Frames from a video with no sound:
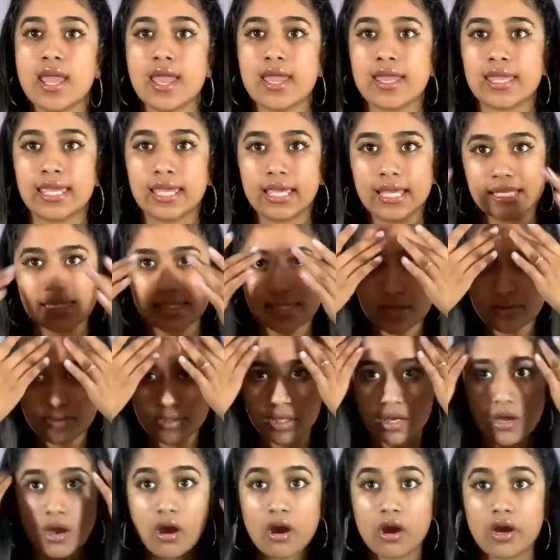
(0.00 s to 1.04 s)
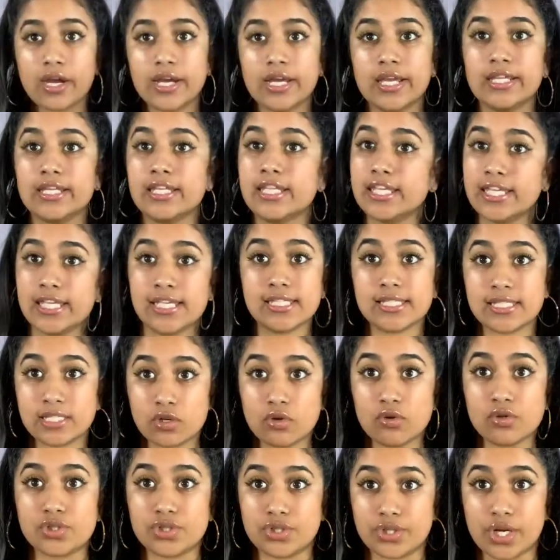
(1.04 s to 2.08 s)
He gets out the car and he is an
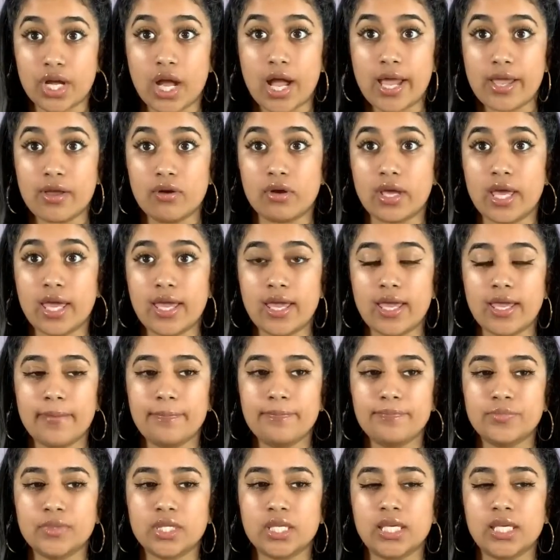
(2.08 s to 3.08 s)
older guy, okay?